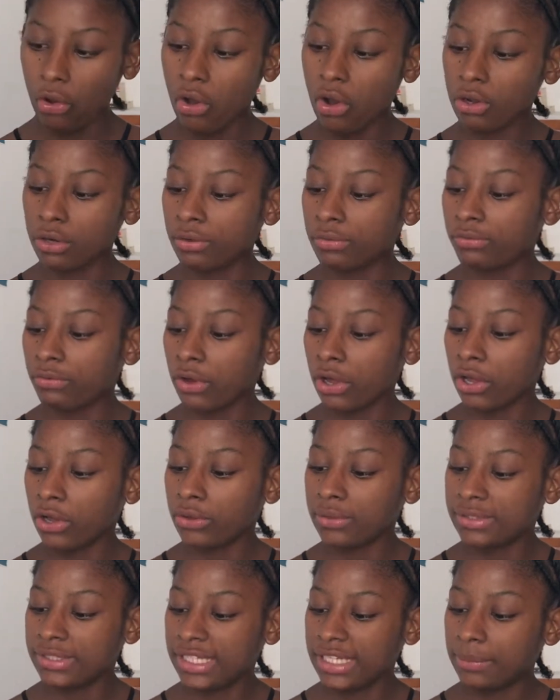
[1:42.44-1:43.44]
olive
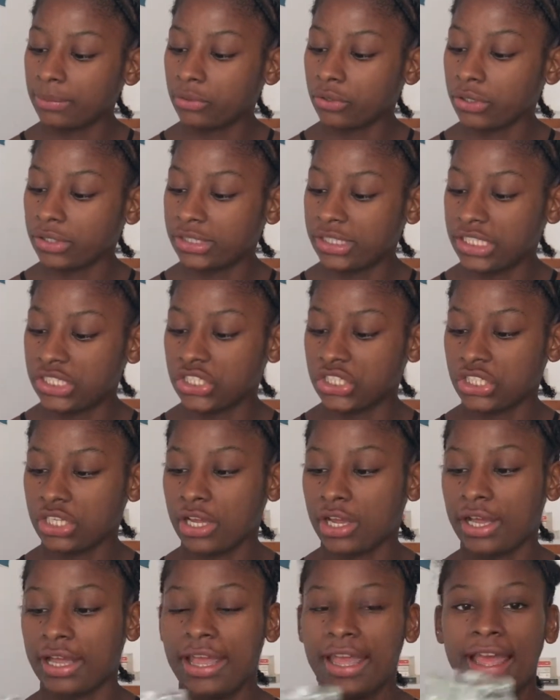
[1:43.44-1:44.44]
oil deep
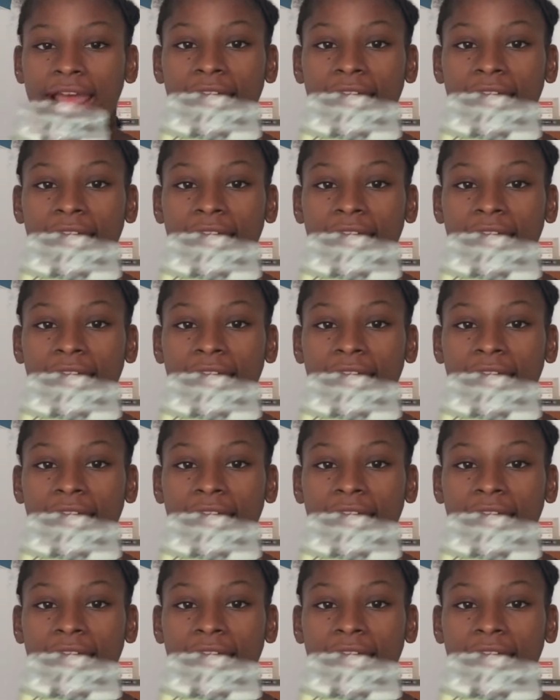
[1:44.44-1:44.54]
conditioner,